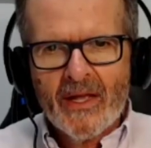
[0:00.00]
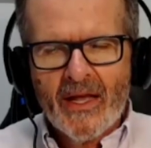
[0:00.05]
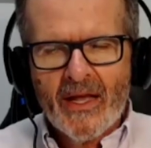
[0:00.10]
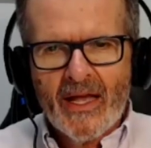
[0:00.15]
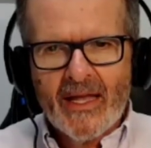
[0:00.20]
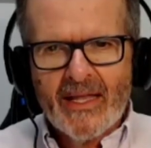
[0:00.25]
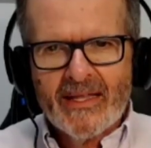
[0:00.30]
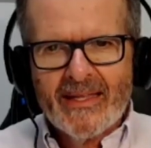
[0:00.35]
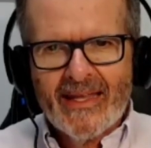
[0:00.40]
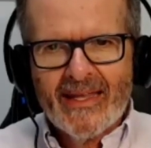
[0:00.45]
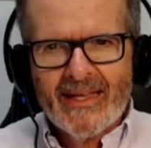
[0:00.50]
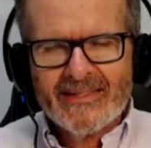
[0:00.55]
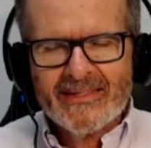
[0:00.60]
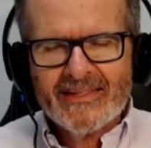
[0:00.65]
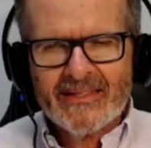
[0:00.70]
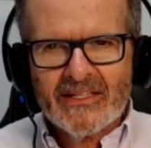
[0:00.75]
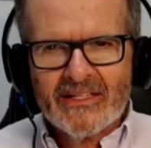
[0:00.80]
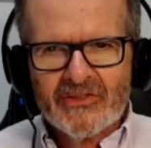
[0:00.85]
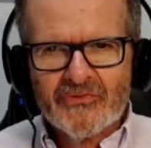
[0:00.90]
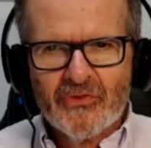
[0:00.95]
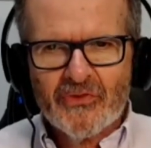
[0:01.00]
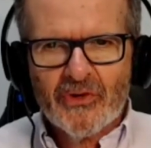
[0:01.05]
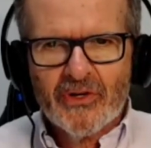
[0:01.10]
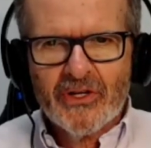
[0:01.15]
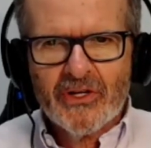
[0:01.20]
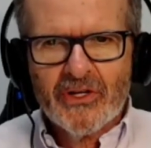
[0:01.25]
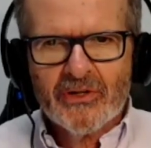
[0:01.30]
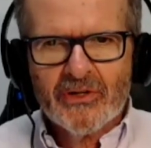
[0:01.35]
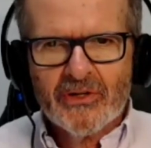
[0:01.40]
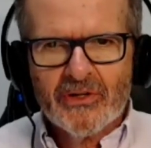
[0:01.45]
I guess it is
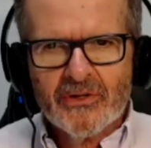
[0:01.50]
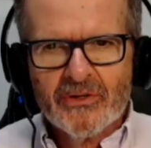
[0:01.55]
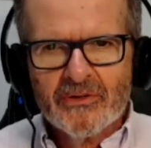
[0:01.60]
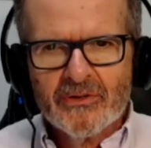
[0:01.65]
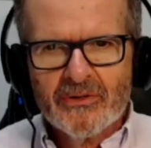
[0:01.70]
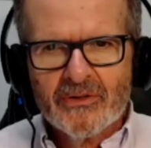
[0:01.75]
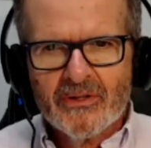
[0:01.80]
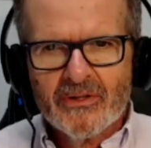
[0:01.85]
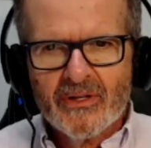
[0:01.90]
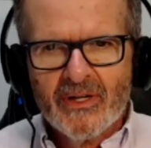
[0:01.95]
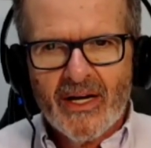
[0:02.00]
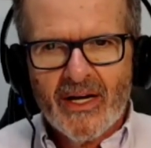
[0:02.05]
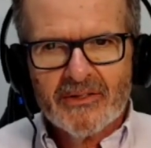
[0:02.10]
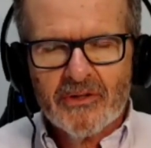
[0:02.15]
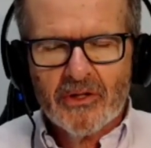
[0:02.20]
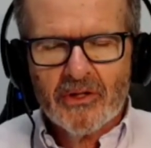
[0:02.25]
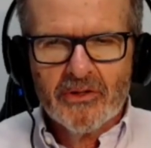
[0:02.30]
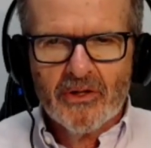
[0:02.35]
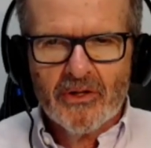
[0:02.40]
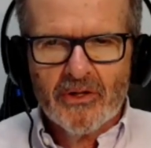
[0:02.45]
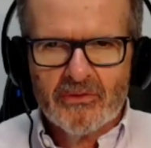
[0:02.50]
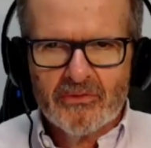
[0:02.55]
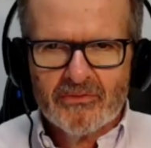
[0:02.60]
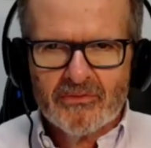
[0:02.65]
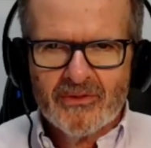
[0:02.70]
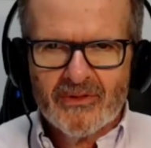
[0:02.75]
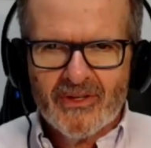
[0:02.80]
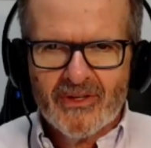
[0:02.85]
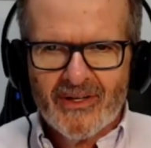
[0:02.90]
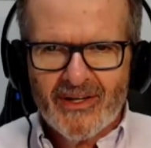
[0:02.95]
for you. I don't know.
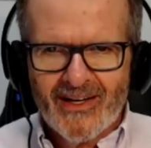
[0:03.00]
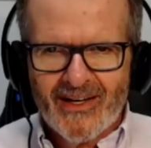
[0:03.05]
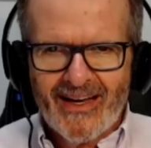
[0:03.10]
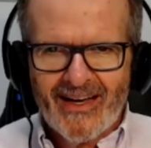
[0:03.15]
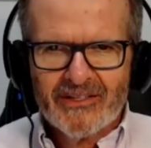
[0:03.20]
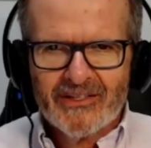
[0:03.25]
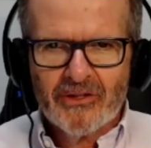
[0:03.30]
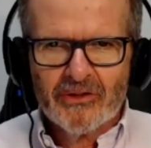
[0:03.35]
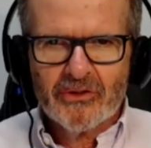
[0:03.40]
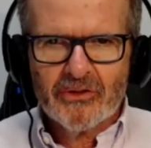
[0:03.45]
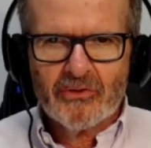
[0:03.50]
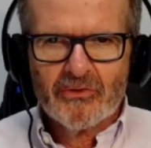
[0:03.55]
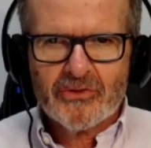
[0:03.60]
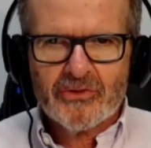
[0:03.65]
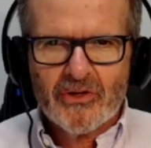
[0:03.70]
I don't know.